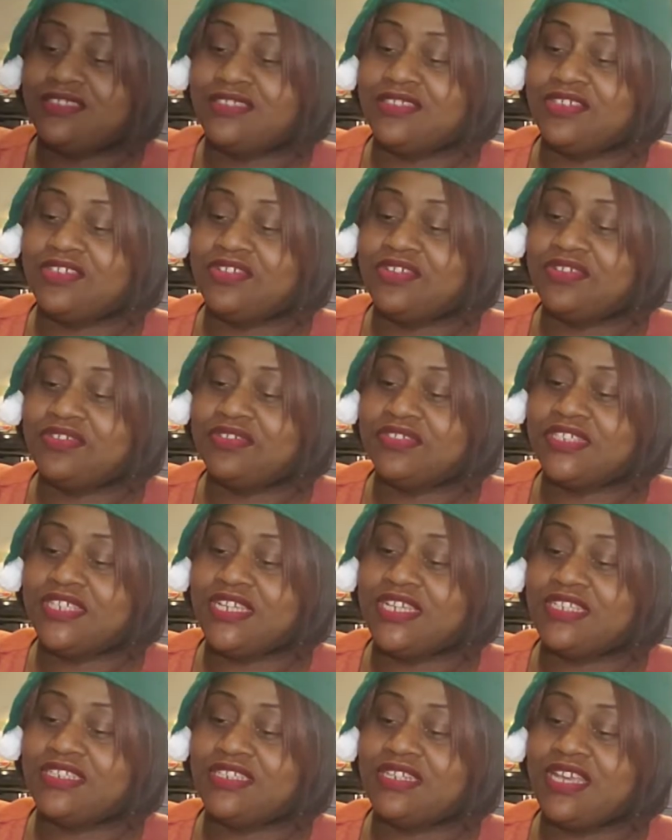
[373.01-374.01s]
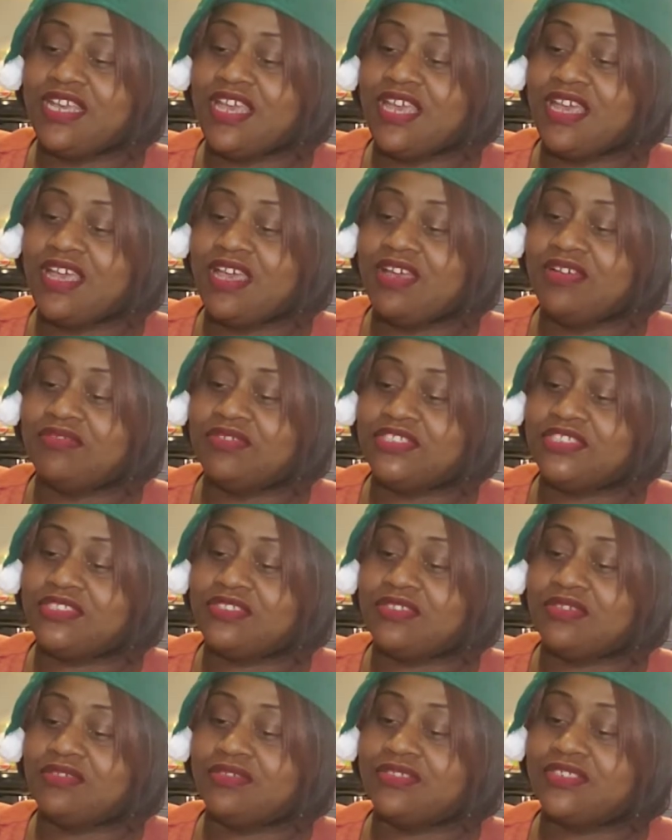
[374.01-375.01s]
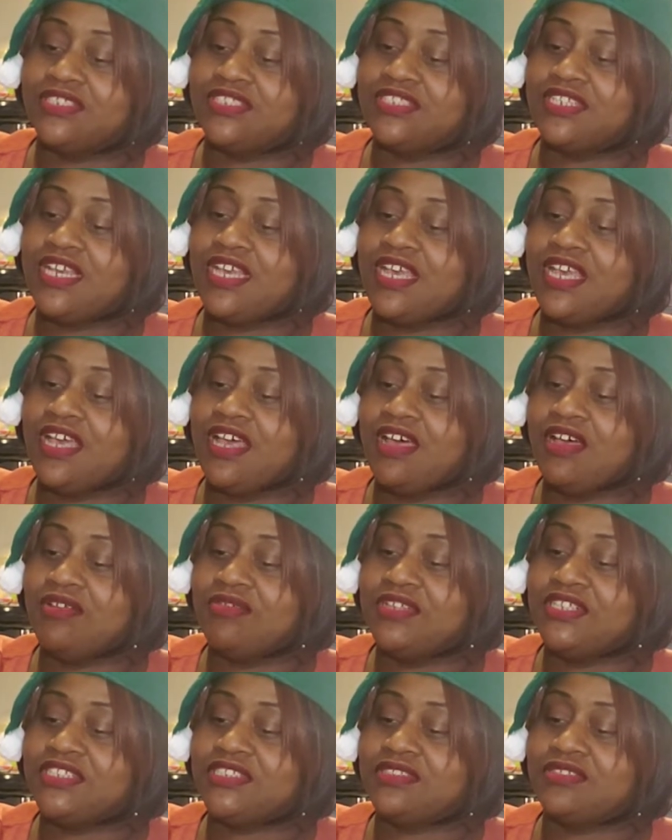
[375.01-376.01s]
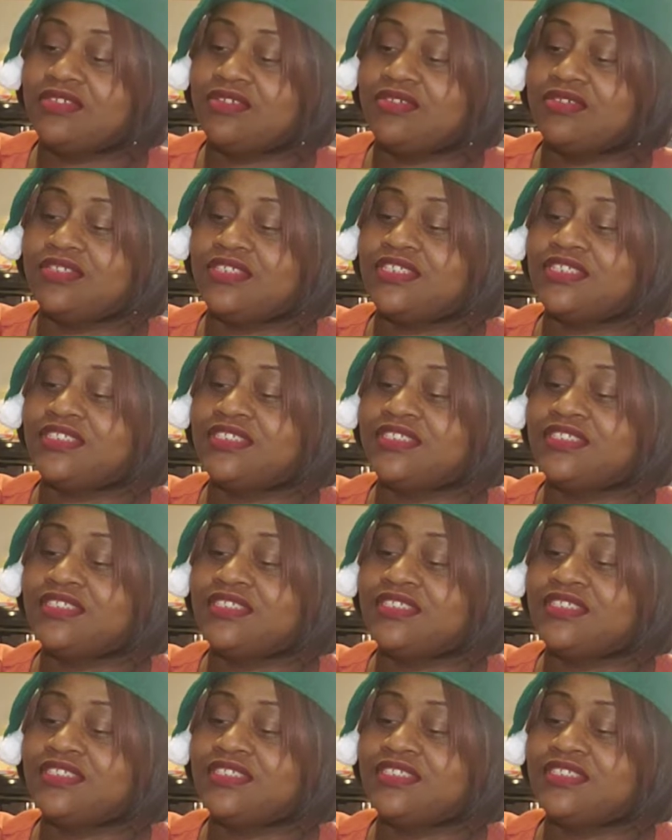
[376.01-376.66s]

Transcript: Okay, now it's going. Now it's going.